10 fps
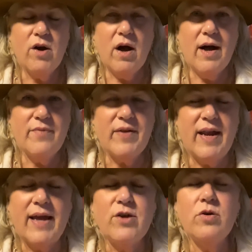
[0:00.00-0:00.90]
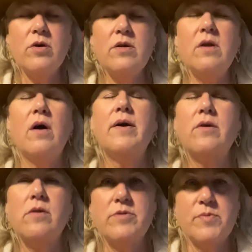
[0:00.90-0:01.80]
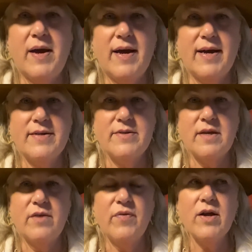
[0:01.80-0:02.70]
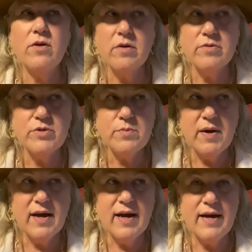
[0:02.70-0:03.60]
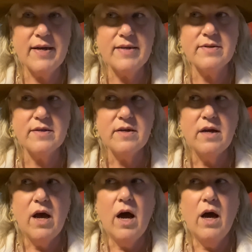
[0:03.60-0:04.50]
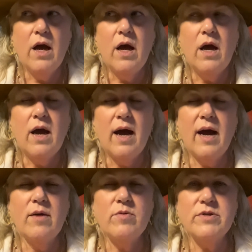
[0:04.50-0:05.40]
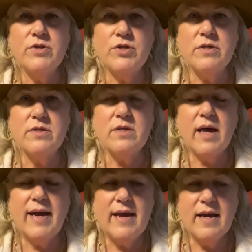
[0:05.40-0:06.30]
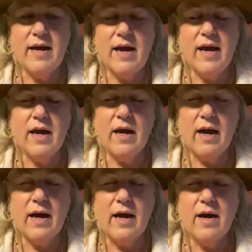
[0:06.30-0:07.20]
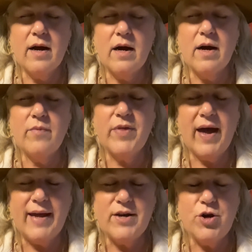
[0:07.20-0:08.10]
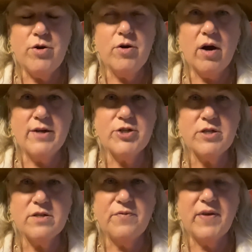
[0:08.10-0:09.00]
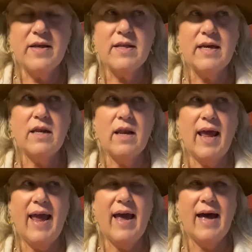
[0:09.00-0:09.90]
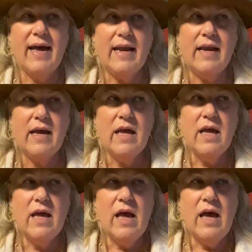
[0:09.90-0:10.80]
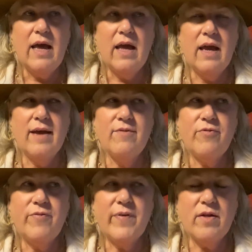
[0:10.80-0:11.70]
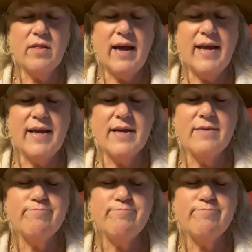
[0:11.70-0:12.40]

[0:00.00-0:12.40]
off, and I could not close my eyes. If I closed my eyes, I was just like that nauseous feeling, and it felt like